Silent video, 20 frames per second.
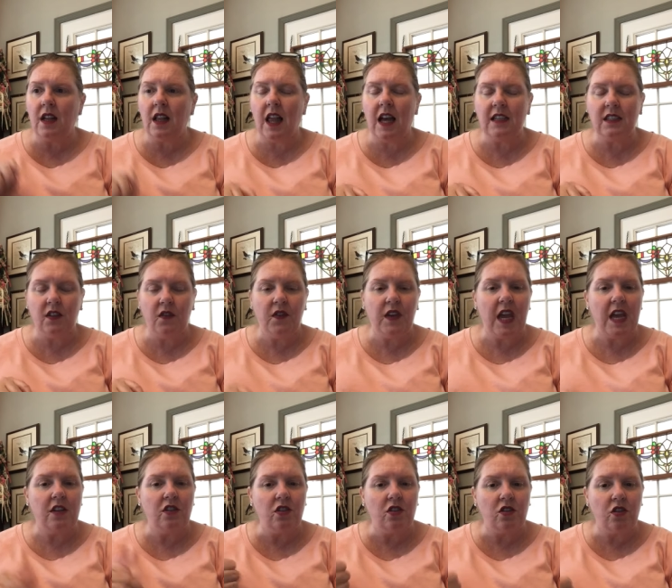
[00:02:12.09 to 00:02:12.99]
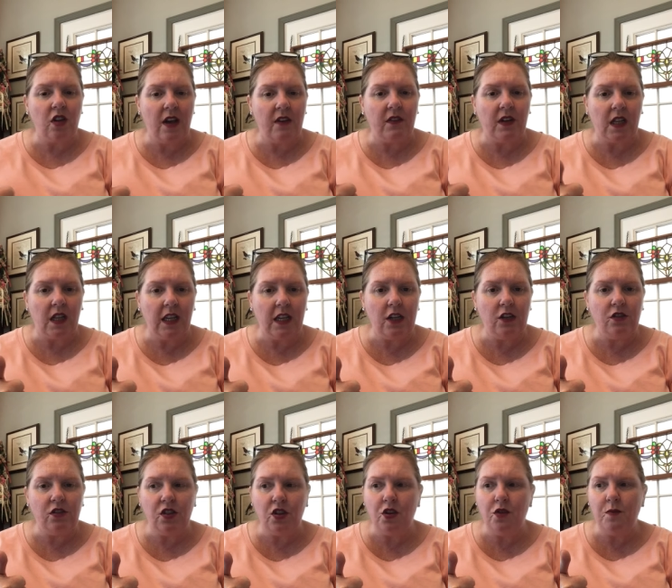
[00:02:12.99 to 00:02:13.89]
classifications. You have a clear
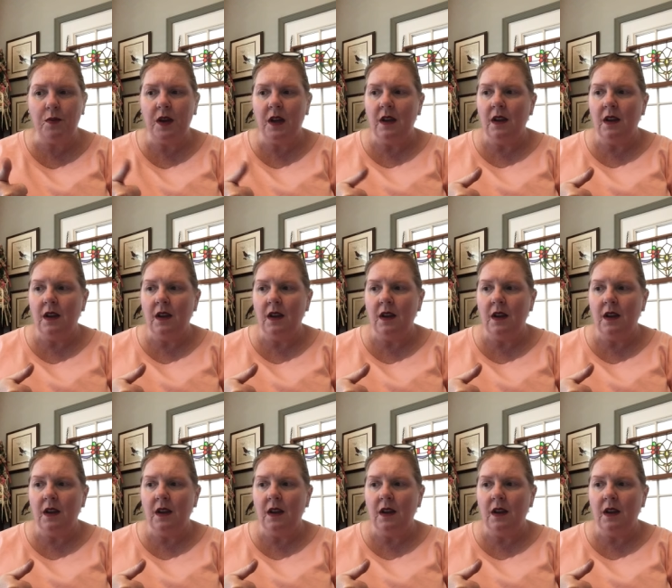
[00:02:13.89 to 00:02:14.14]
soup,